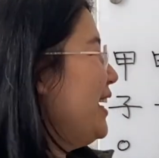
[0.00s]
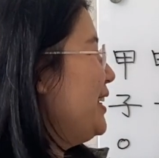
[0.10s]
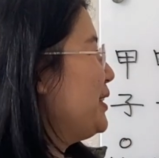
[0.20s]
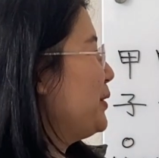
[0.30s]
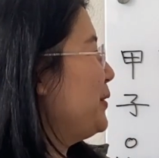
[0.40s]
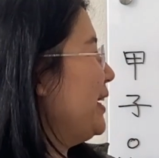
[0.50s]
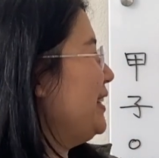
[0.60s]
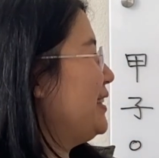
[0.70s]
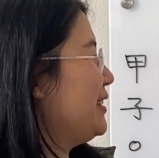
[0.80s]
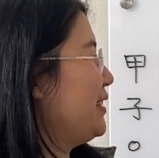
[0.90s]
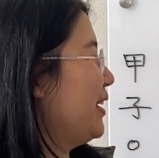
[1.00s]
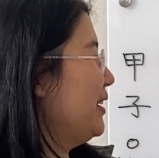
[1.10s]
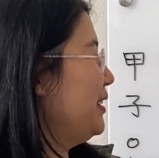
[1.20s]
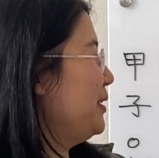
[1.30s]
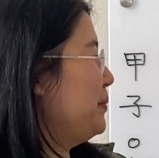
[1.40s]
It's already
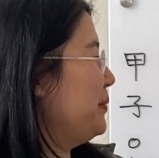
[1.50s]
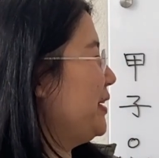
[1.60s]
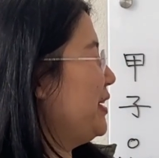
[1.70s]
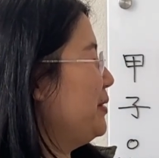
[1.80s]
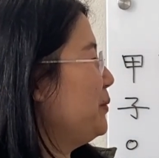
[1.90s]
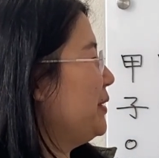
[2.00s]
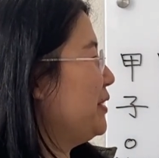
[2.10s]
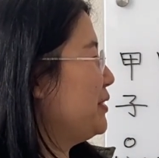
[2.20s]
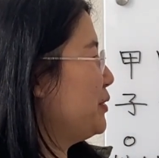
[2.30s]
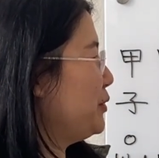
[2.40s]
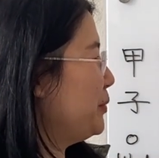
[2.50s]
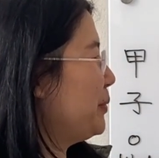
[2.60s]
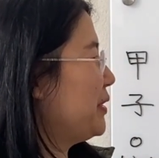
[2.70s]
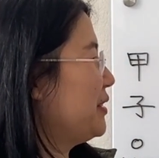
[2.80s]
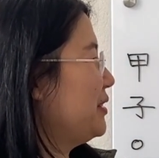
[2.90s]
started and begin with a
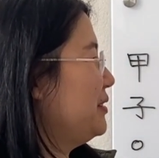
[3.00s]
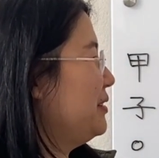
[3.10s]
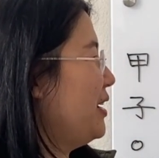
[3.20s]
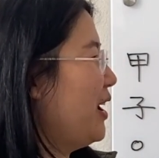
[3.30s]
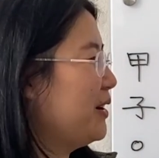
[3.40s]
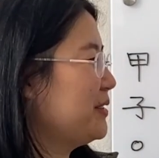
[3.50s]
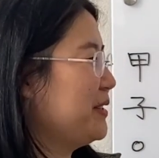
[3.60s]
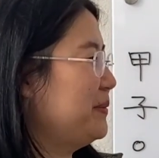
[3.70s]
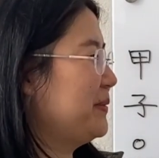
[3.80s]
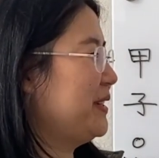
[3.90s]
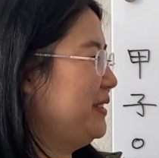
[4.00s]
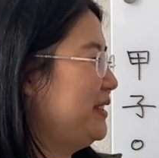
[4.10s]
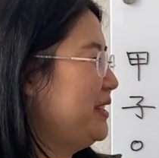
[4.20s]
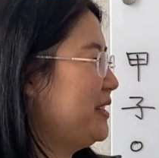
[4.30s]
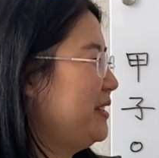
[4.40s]
super awesome
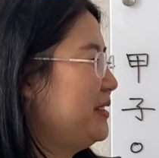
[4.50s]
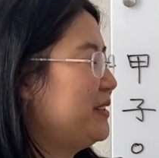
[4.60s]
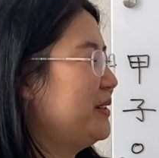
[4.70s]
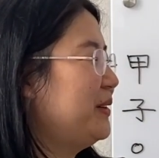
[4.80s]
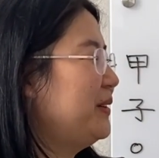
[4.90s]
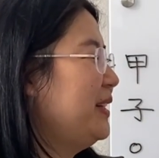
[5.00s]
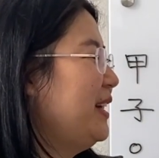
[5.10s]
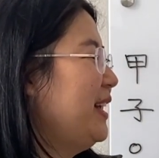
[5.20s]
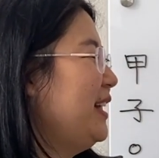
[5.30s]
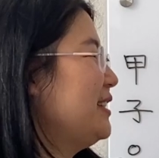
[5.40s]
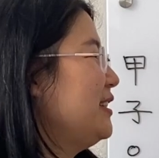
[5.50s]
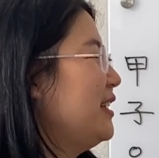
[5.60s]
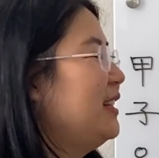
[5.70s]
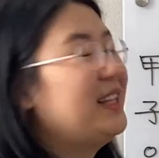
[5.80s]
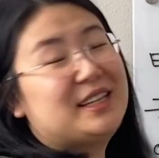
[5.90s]
condition. So it's
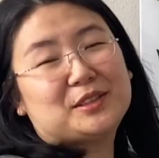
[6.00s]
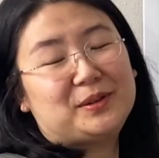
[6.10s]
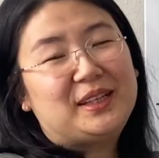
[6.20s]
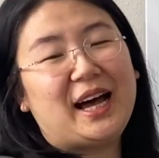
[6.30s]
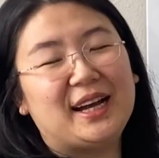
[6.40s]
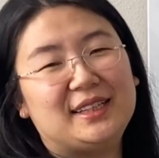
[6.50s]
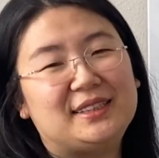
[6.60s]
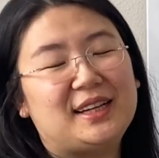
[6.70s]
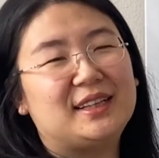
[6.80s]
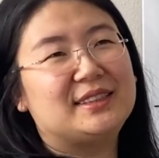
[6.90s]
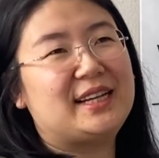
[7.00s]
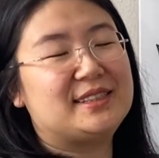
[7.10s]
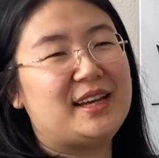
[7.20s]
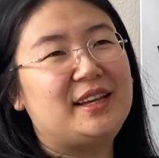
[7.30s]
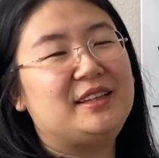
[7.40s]
less reliant on
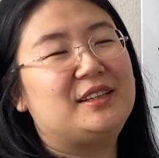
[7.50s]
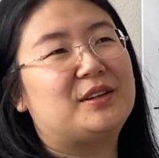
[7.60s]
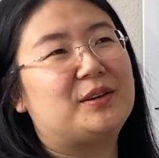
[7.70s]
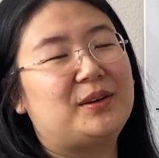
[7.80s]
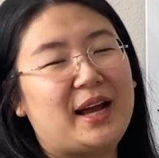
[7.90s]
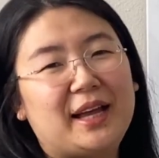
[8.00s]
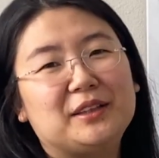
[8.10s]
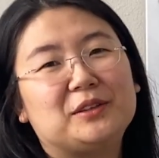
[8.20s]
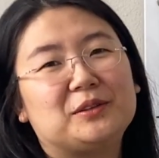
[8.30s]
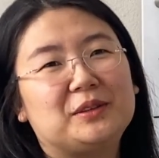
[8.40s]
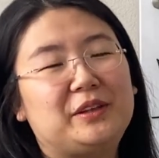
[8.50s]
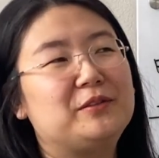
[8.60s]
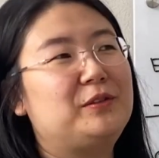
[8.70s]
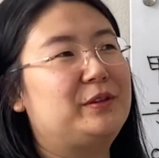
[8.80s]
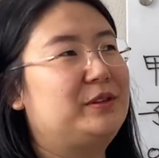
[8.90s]
that 10-year or annual
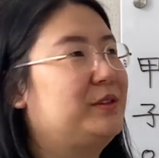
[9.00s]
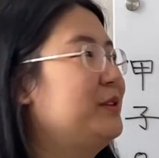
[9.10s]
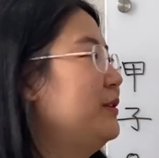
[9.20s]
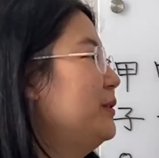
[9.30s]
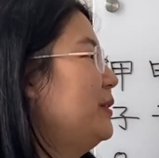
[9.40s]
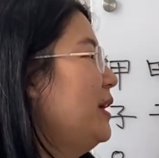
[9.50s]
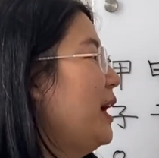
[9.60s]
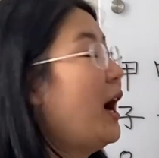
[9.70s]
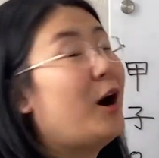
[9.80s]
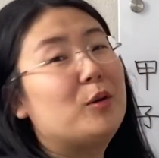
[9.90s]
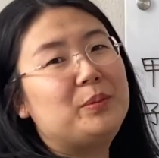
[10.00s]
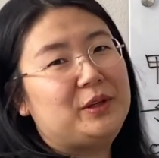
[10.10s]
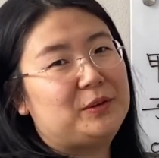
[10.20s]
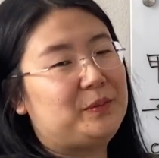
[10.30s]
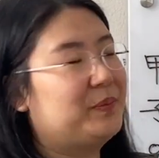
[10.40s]
influence to help
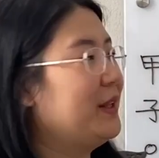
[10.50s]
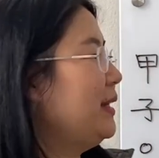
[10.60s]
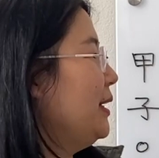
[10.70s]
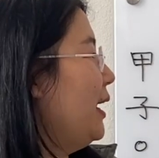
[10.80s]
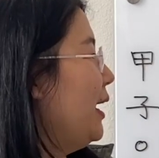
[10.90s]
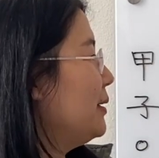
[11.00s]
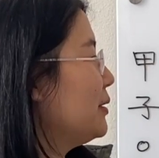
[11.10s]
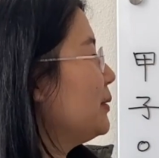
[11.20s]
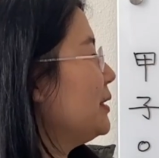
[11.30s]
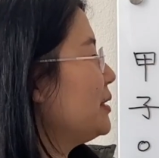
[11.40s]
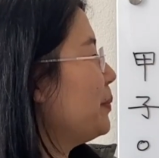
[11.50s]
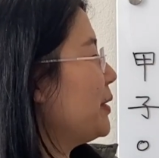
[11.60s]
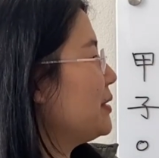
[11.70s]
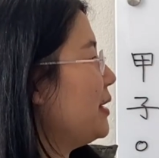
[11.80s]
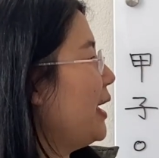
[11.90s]
you. So this
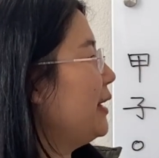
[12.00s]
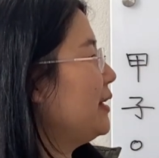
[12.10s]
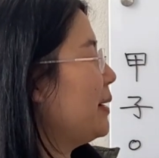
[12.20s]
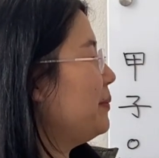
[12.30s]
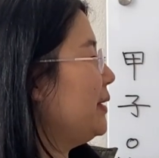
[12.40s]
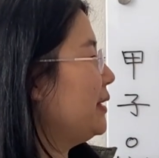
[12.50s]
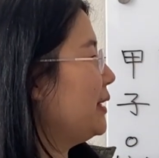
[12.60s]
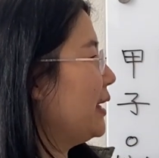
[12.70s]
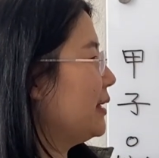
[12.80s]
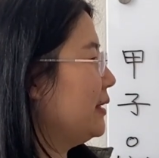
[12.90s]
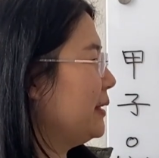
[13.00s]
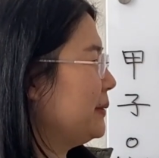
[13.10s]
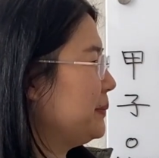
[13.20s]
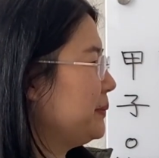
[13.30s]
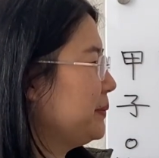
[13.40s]
person end up being like
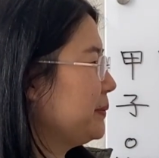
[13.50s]
a